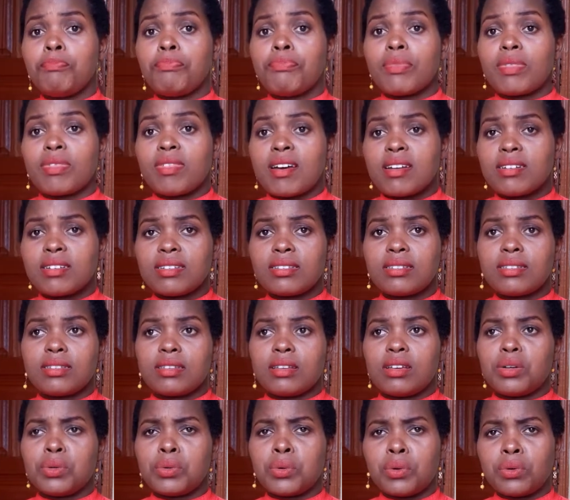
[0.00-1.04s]
that is
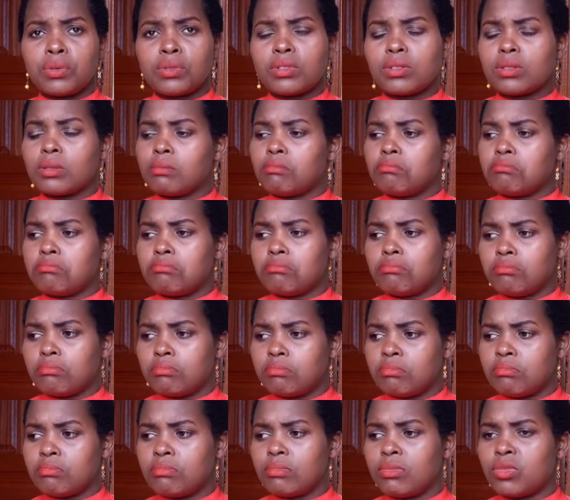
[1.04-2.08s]
goats,
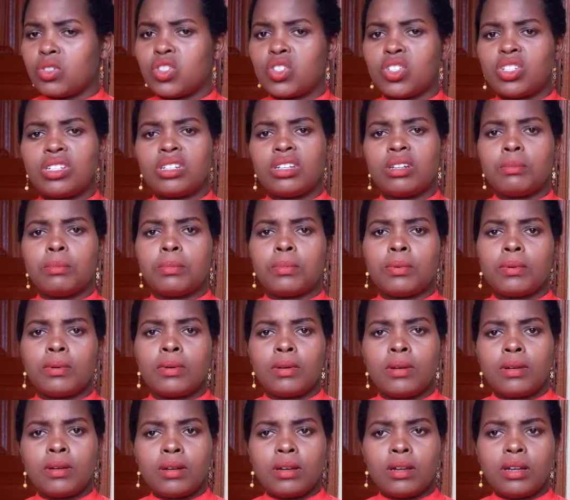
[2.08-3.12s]
sheep,
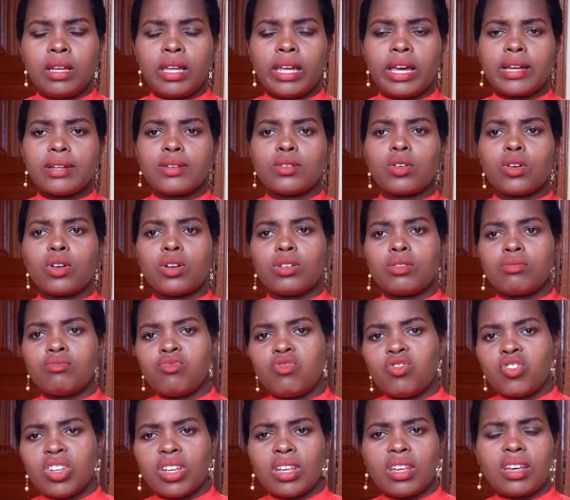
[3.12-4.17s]
cattle,
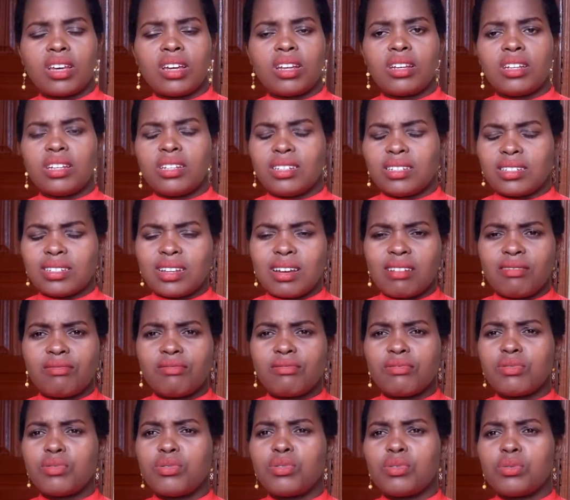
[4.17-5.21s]
chicken and stuff.
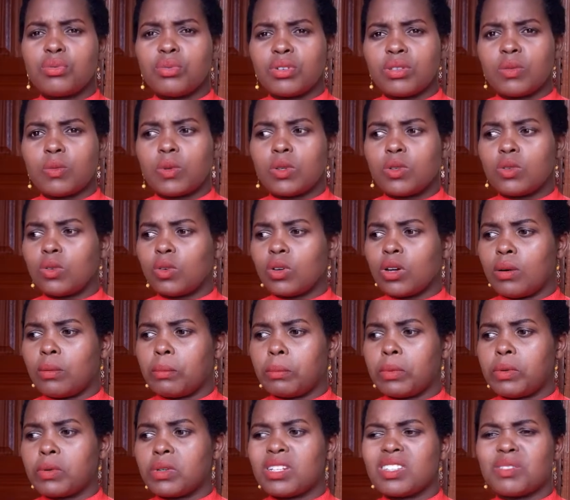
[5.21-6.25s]
You know what we're talking
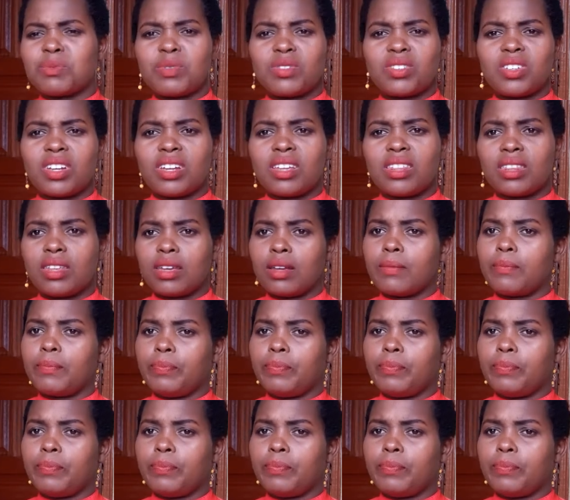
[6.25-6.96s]
about, especially the